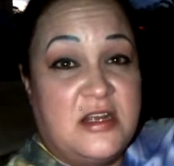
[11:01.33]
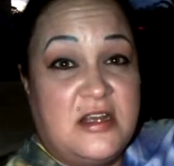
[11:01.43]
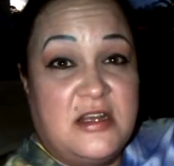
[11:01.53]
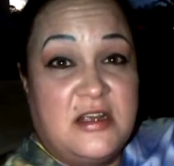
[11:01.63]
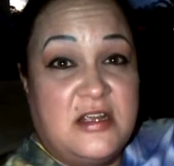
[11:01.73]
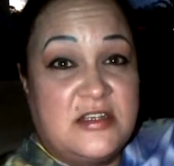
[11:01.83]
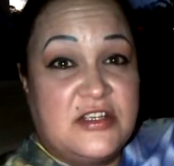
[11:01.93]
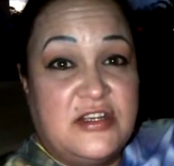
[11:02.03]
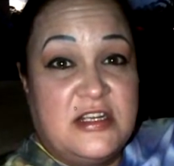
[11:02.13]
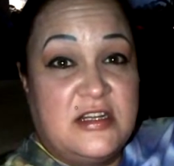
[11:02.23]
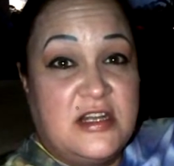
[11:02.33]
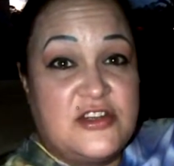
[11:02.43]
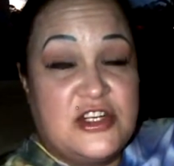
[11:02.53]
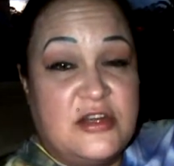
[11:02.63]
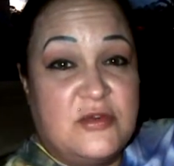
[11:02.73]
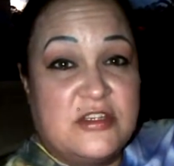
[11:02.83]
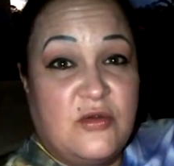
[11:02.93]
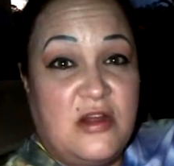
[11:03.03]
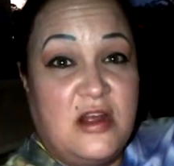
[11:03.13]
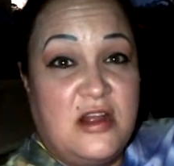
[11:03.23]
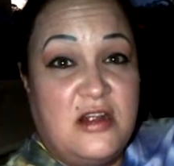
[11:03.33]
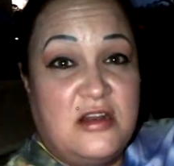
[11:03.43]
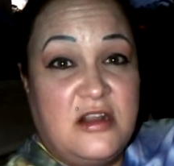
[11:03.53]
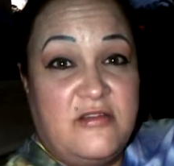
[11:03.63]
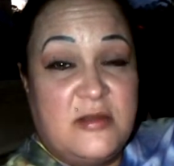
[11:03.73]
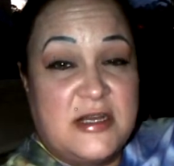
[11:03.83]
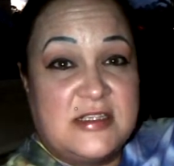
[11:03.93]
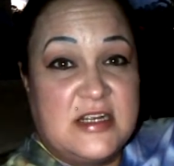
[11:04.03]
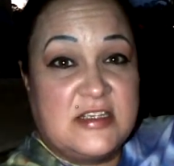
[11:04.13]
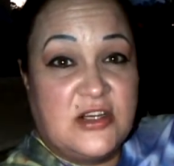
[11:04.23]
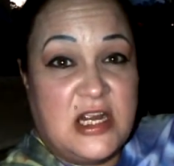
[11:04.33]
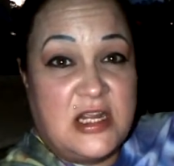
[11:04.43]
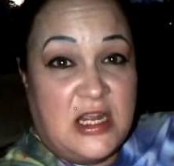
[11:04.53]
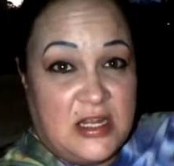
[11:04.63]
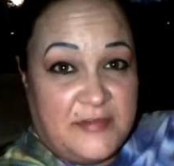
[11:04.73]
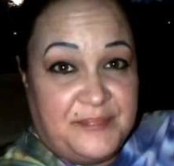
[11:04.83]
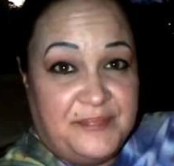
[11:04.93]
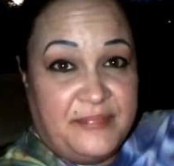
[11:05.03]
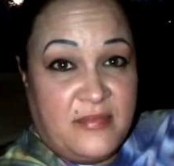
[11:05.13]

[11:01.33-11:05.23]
to get to you and let you know what's going on and give you the best answer I can.